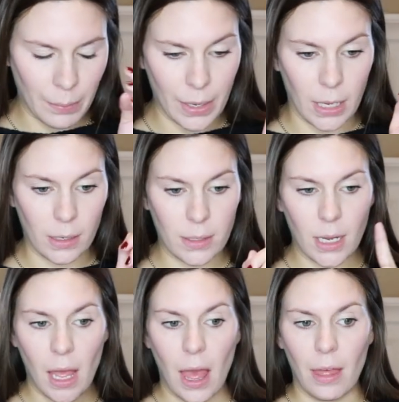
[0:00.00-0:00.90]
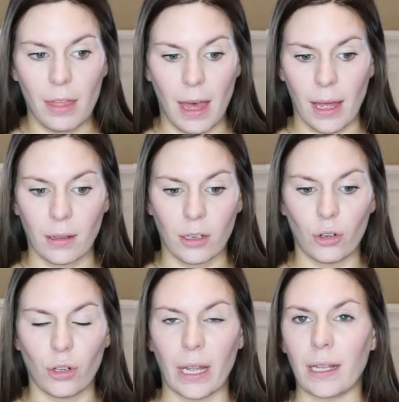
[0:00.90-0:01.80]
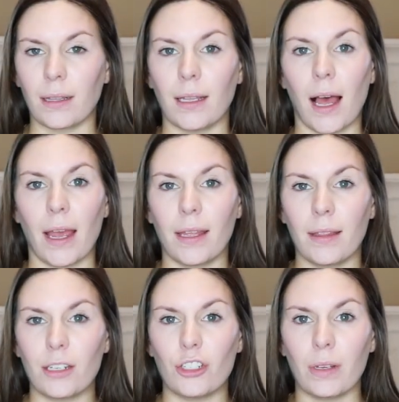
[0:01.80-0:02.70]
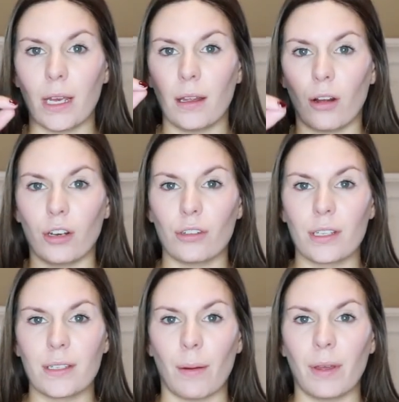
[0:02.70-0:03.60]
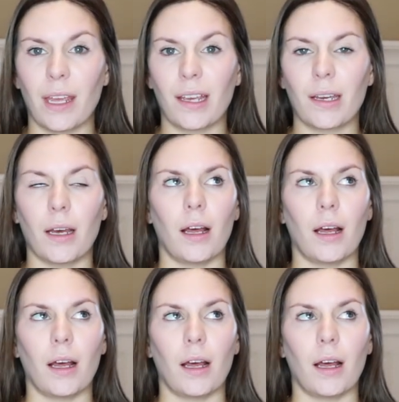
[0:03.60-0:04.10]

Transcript: but that little like line that you get on your stomach.